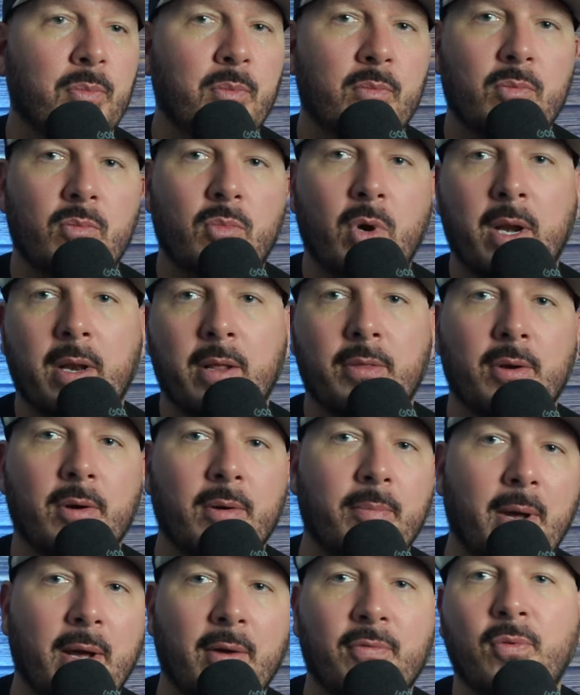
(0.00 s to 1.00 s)
Rated there
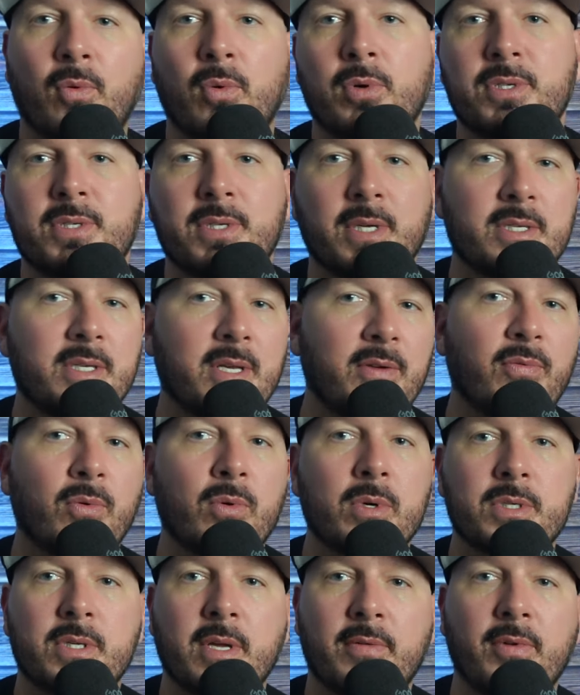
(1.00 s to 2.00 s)
about 460,
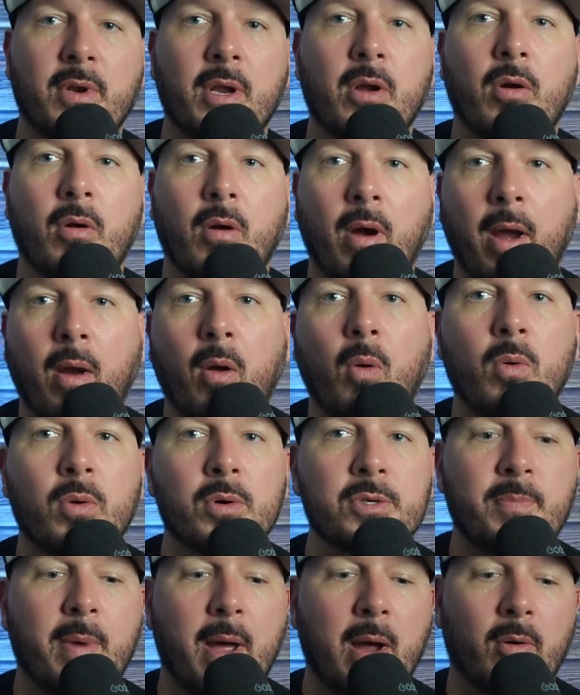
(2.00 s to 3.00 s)
470 crank
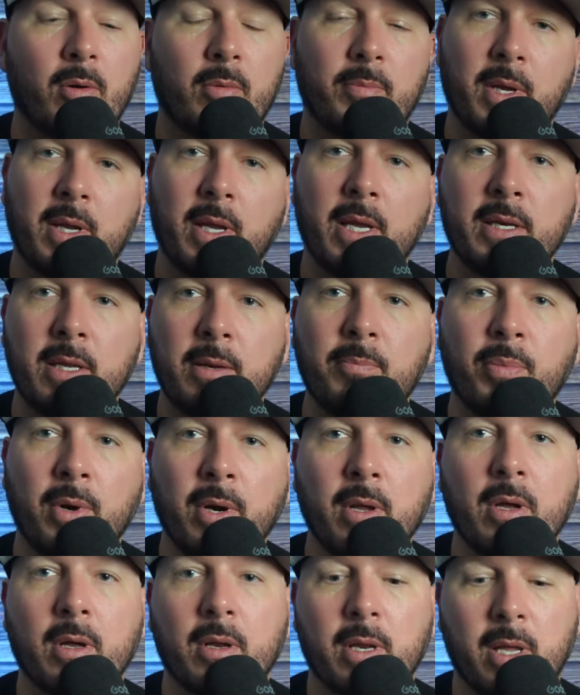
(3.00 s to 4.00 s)
horsepower, but it did
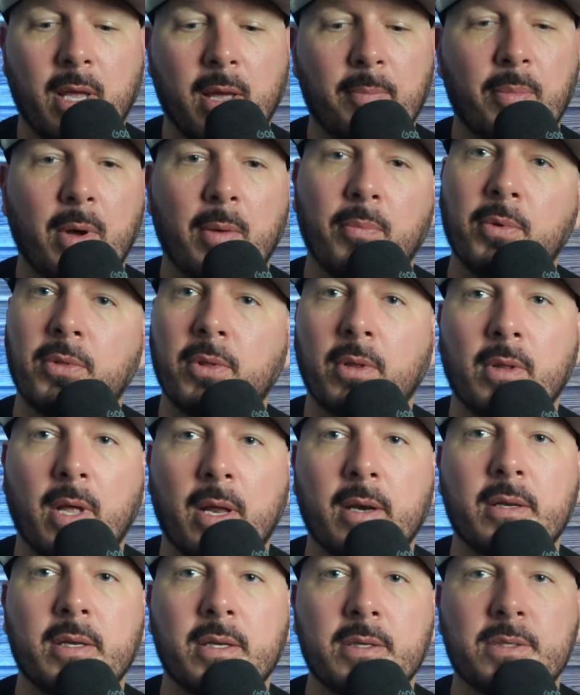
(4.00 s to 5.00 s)
pretty good. It kept up with a
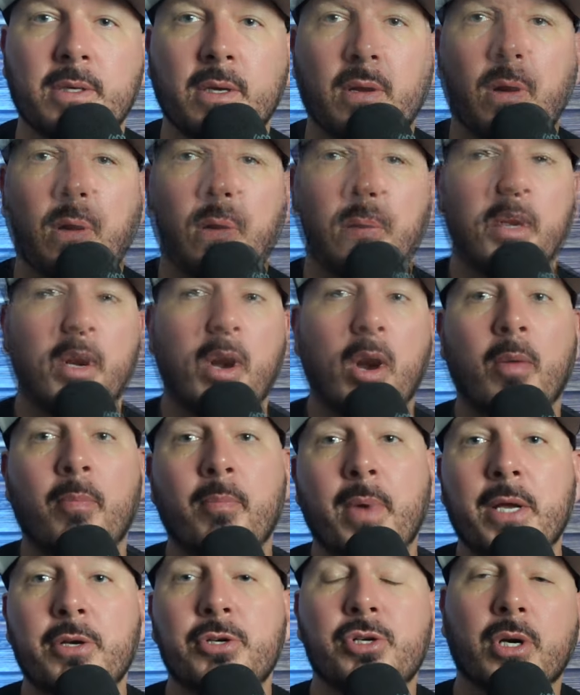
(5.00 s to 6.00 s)
lot of decent cars. But our
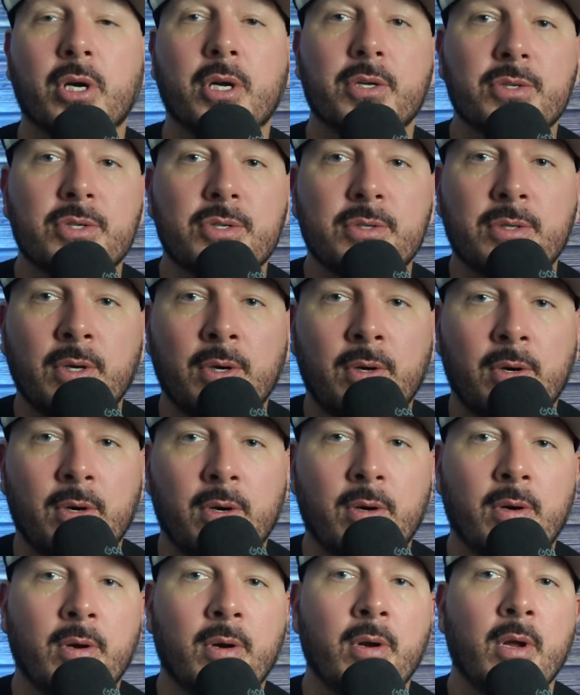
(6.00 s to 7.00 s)
major
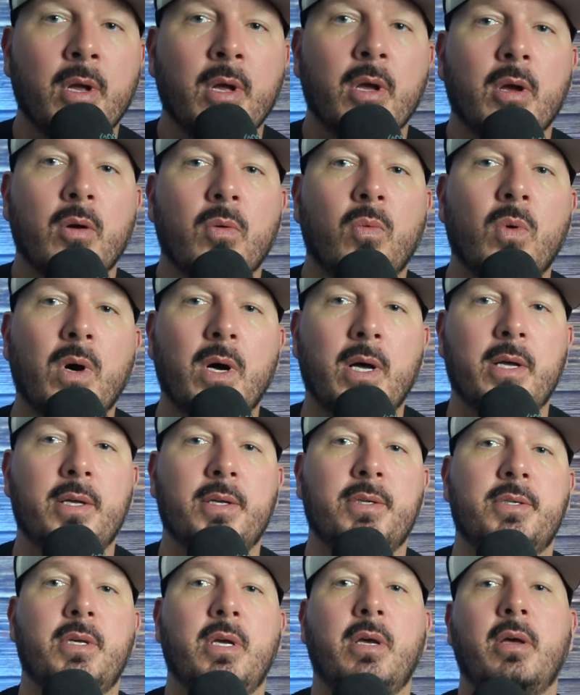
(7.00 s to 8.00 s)
concern
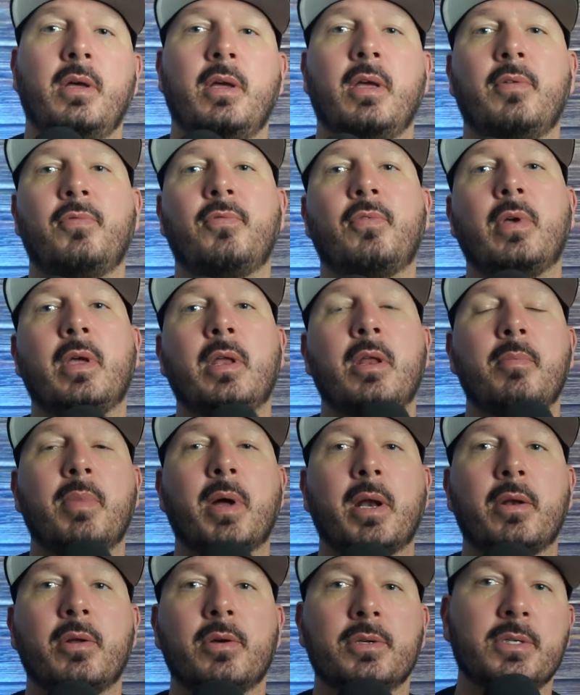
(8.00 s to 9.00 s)
was, if
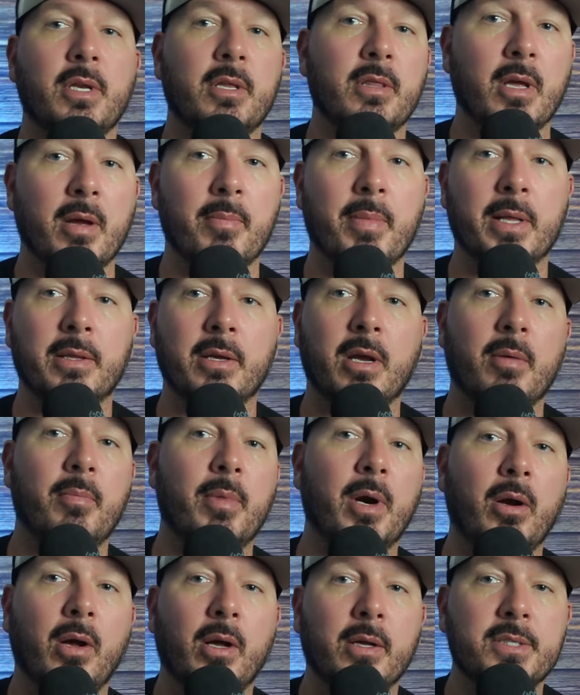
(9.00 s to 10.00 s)
anybody knows anything about the
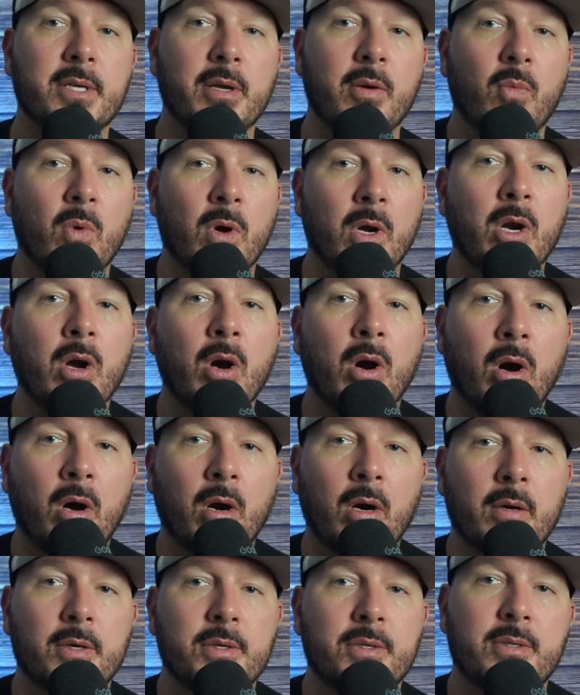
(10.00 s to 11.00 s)
Camaro LT1
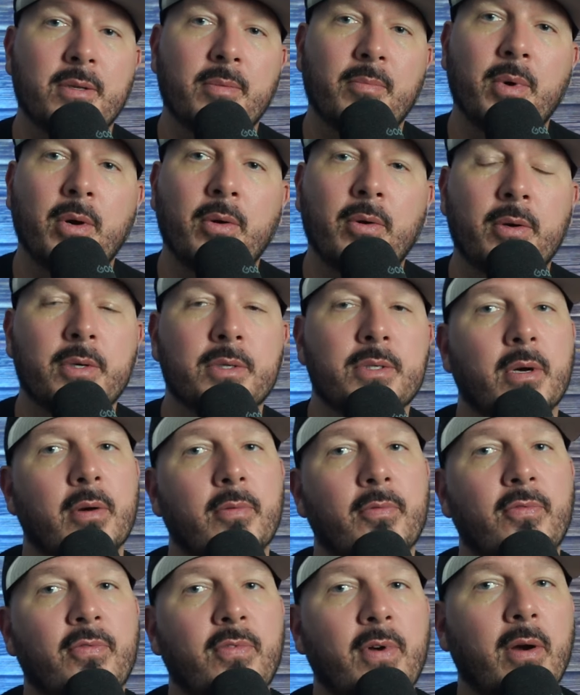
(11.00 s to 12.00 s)
cars, the motors are
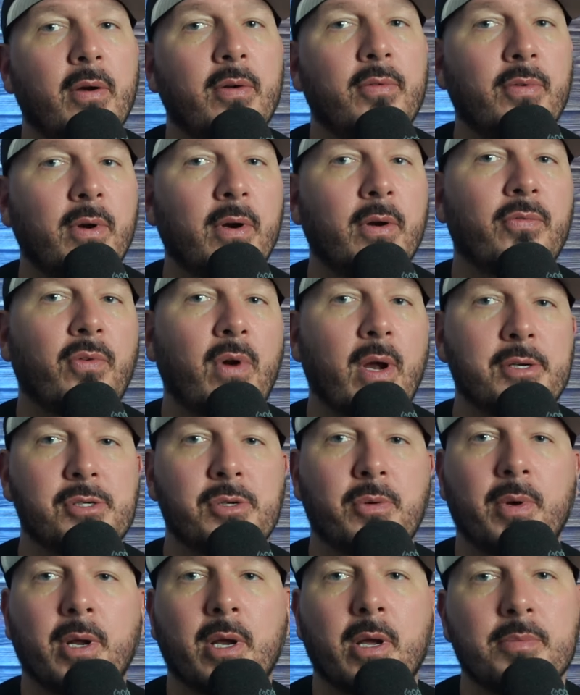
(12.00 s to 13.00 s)
very, very
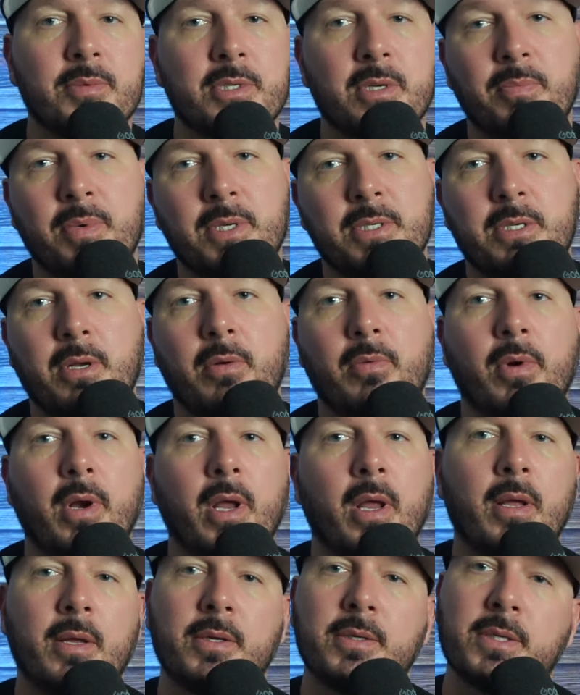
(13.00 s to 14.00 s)
fragile when it comes to piston
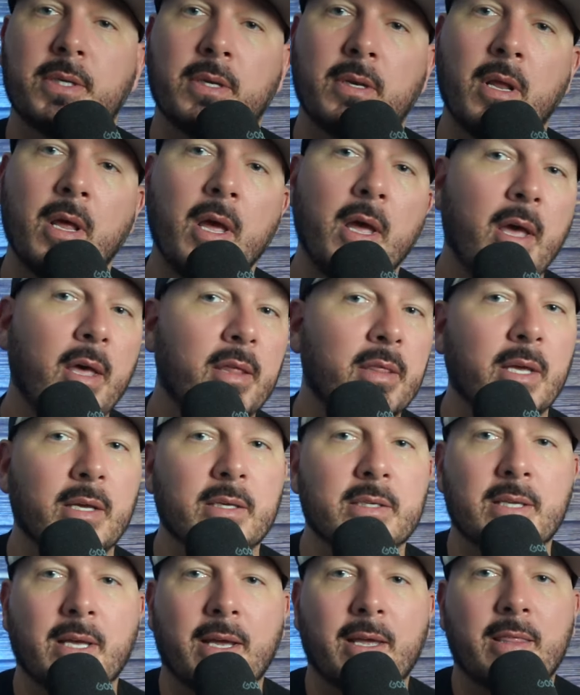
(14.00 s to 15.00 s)
rings and
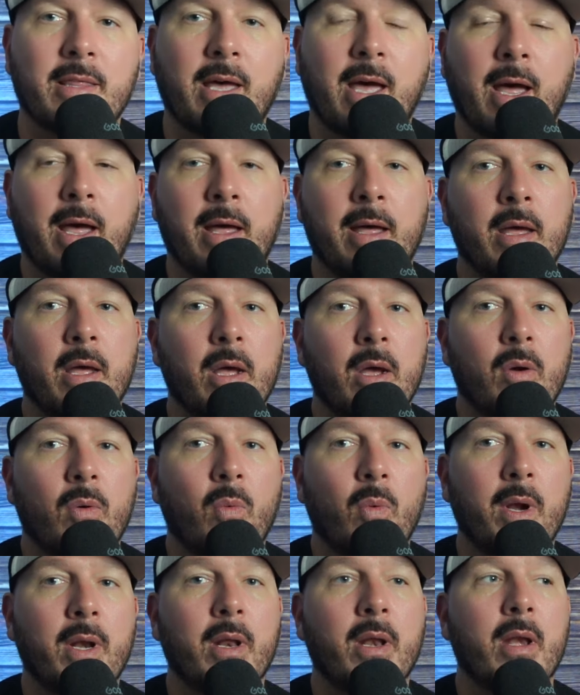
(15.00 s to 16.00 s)
things like that.
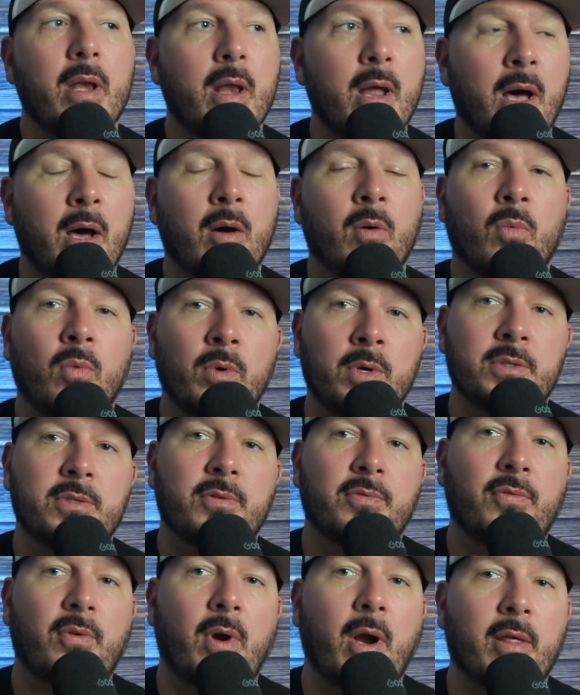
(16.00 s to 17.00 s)
We did not want
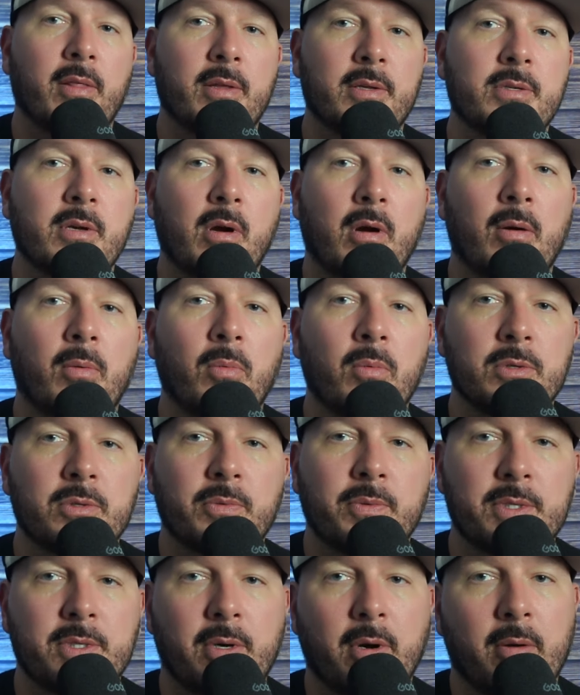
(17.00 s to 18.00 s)
to fry this car once
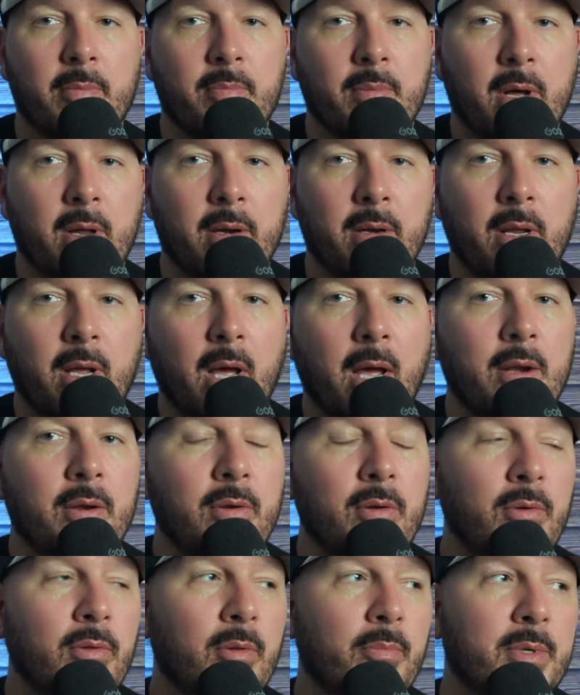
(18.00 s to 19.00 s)
we started modding it. I
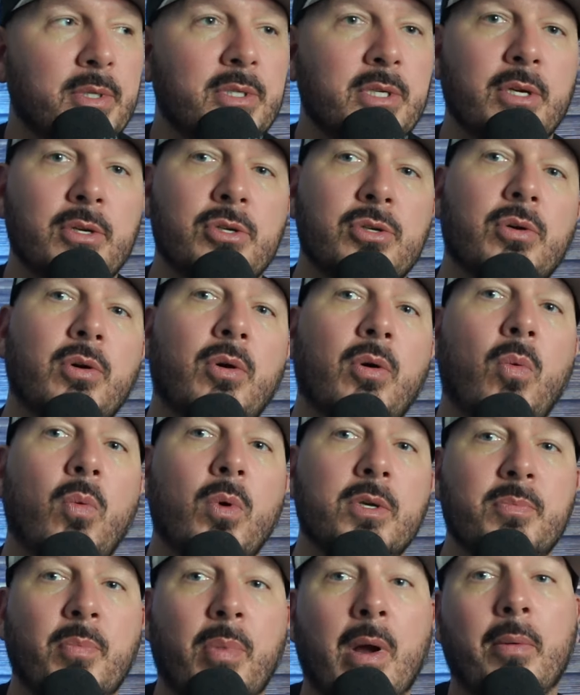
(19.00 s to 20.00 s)
knew the potential
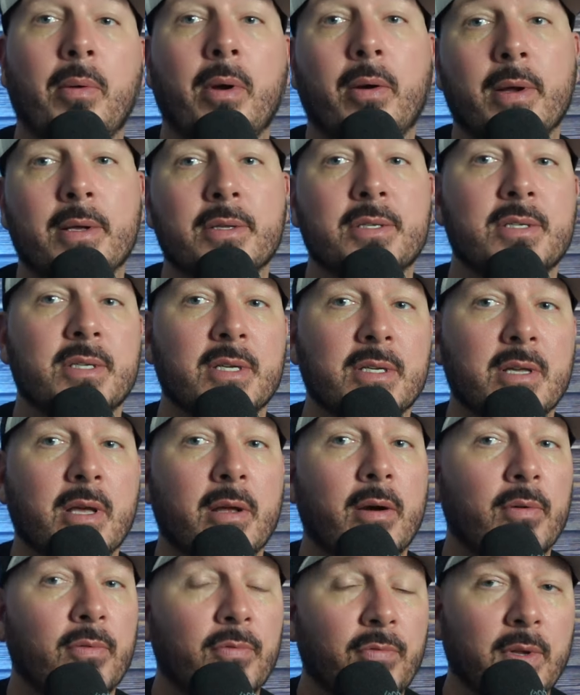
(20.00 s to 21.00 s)
was probably around
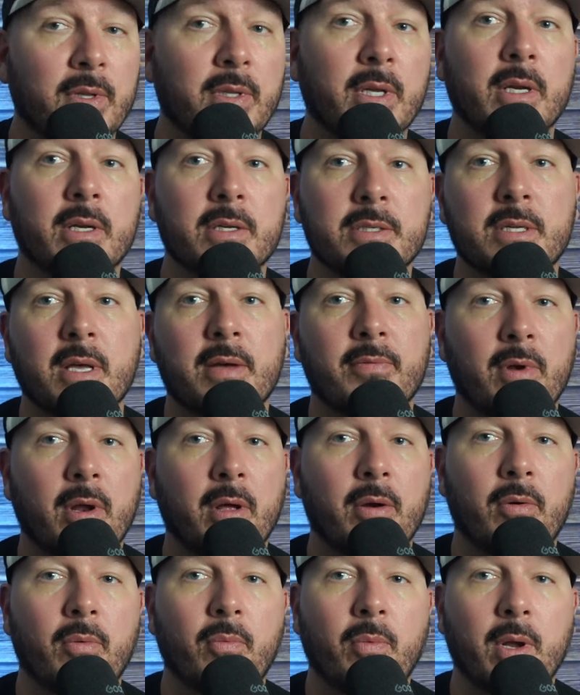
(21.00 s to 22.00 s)
650 to
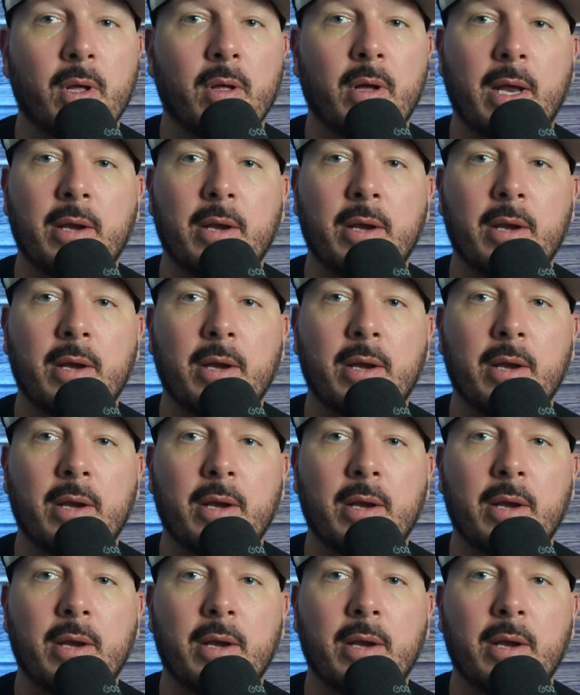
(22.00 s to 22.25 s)
700 wheel.